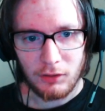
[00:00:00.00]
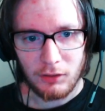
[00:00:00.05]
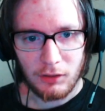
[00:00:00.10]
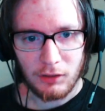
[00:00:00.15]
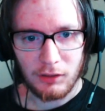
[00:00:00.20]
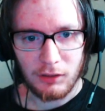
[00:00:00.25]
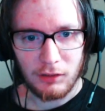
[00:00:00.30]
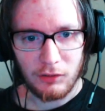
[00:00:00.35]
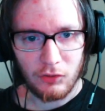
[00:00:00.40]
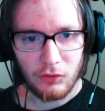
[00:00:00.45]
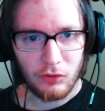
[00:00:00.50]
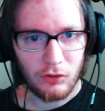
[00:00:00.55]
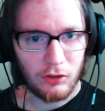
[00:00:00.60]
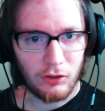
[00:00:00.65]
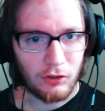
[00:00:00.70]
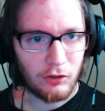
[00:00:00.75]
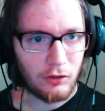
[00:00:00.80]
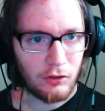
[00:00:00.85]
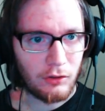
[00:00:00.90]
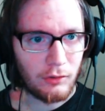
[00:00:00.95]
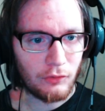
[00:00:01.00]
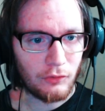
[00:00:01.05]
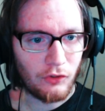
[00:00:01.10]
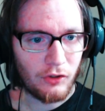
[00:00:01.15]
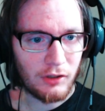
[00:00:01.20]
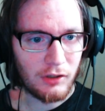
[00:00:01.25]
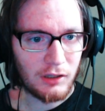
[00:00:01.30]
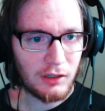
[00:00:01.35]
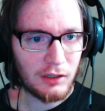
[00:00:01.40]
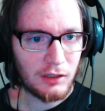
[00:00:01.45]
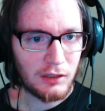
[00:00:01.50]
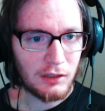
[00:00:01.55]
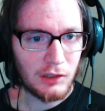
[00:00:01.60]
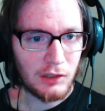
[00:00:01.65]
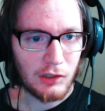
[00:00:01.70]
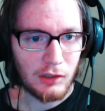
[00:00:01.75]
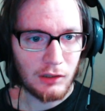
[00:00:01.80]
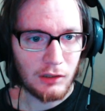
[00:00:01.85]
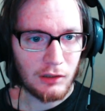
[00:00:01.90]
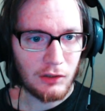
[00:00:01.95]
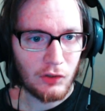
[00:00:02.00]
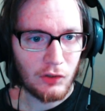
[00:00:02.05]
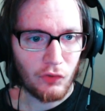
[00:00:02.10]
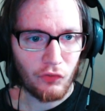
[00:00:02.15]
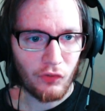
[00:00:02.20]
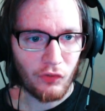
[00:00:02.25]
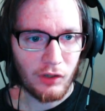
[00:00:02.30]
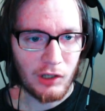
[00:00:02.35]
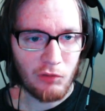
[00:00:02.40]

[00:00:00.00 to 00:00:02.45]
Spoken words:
And today is